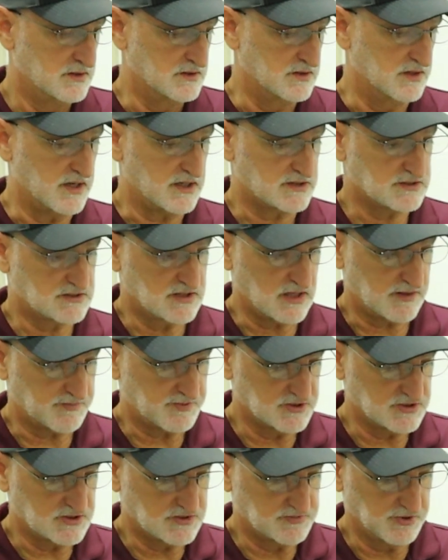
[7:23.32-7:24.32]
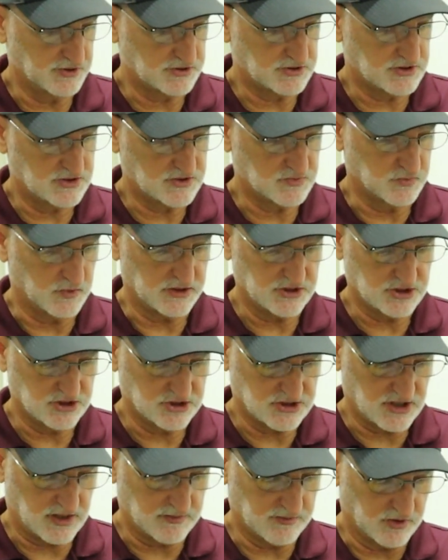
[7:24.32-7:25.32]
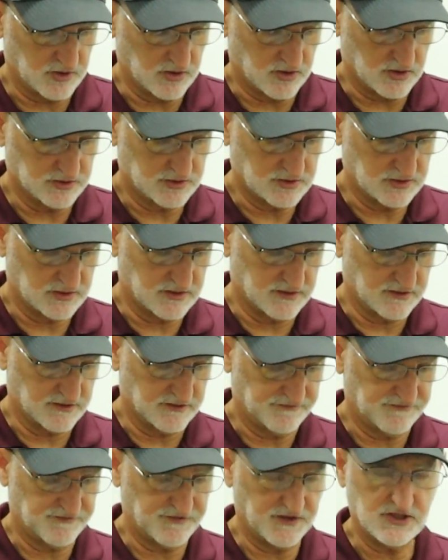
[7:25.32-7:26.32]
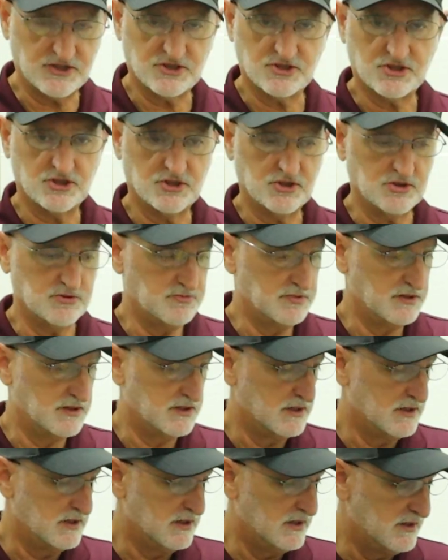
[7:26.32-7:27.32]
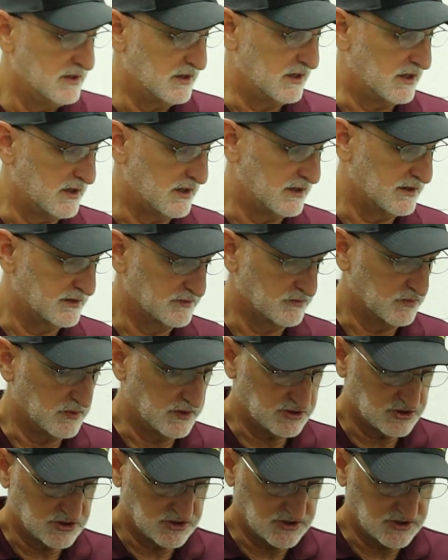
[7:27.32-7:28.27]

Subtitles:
The next step is to put this winch assembly onto the feed tube. The winch